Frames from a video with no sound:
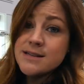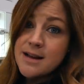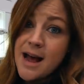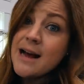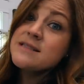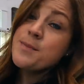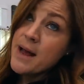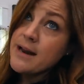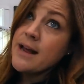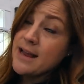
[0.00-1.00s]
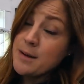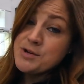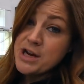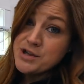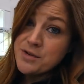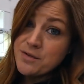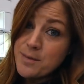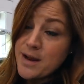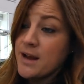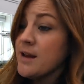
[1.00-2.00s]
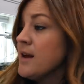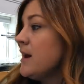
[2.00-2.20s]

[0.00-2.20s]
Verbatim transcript: has been a game changer for me,